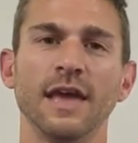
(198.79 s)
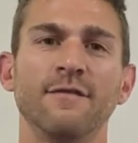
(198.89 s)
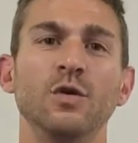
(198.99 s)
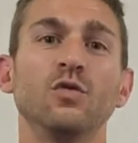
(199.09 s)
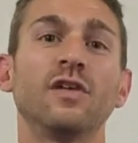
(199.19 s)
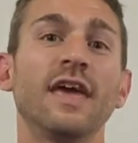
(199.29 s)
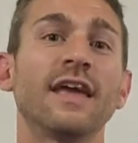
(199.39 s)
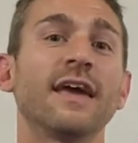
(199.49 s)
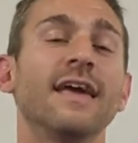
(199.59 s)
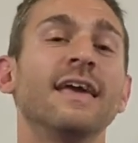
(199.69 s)
If you
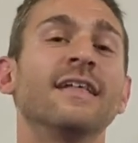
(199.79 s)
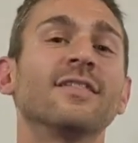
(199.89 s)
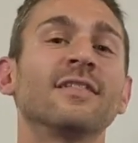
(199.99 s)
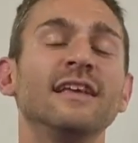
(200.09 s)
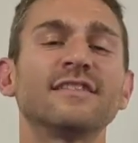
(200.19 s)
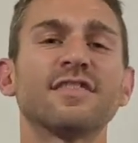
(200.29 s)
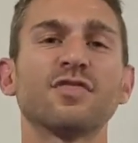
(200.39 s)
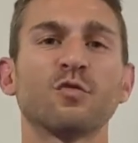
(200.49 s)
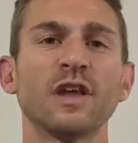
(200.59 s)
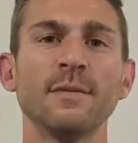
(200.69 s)
take at least
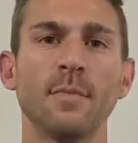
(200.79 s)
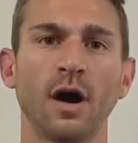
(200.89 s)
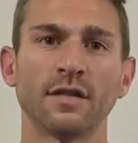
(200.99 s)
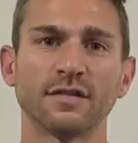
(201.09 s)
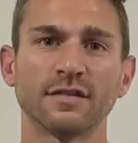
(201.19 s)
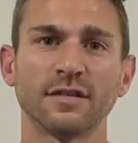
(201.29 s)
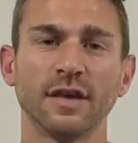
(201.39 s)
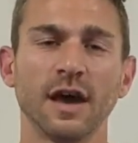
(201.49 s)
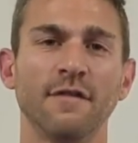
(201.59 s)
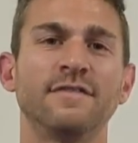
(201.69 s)
3
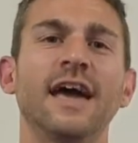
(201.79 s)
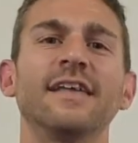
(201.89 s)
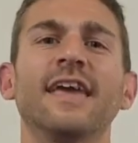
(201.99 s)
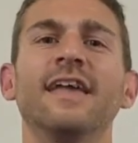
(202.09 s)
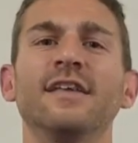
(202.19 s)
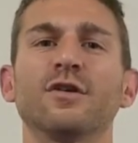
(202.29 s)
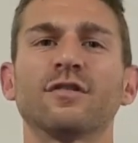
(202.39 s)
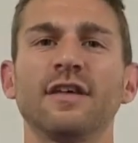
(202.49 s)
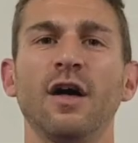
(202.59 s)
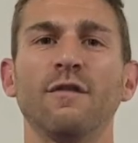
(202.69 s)
months of dedicating
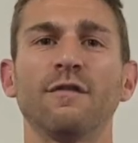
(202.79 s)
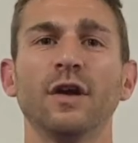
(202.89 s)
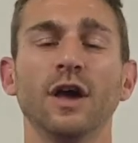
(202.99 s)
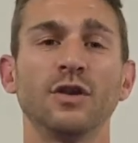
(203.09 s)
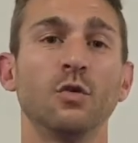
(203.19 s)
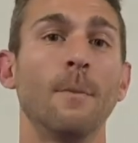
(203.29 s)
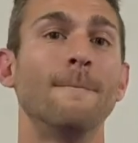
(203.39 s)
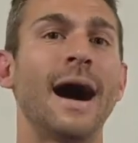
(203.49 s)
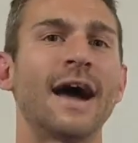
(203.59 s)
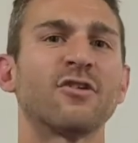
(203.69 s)
yourself to a
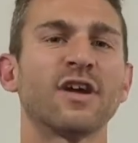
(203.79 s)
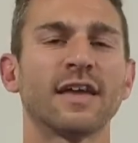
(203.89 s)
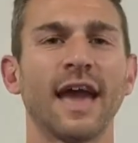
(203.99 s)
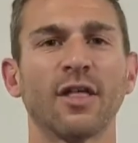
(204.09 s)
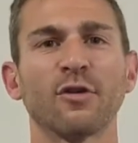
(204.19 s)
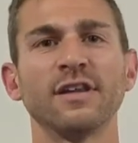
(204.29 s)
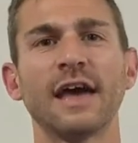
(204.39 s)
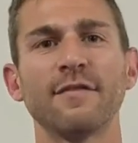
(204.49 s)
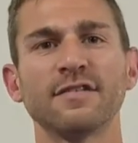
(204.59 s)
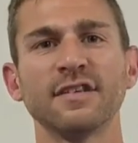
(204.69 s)
moderate calorie
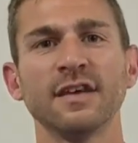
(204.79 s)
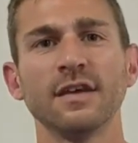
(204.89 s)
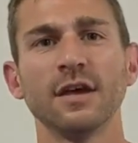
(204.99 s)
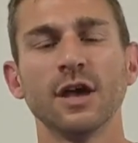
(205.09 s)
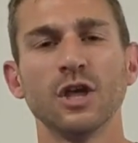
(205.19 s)
deficit,